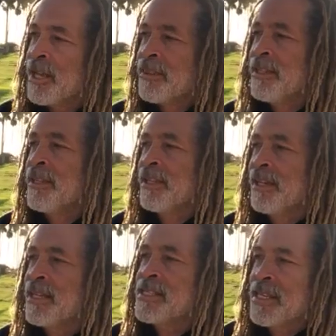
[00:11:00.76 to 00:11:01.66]
nothing that
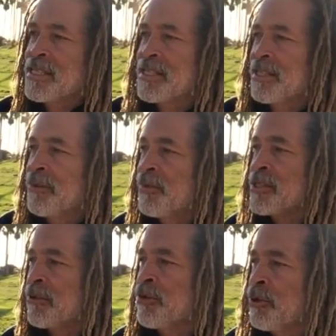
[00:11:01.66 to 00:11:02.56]
could exist in the
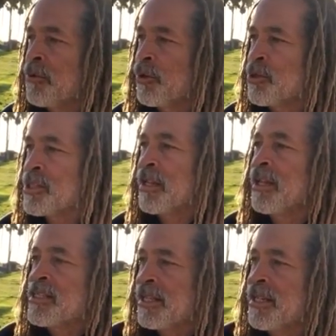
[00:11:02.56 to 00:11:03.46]
physical universe
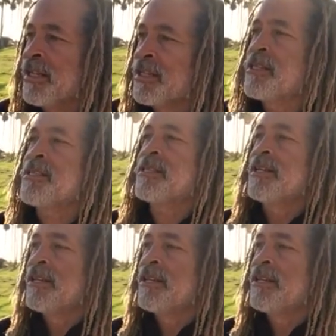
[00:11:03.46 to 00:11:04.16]
unless it is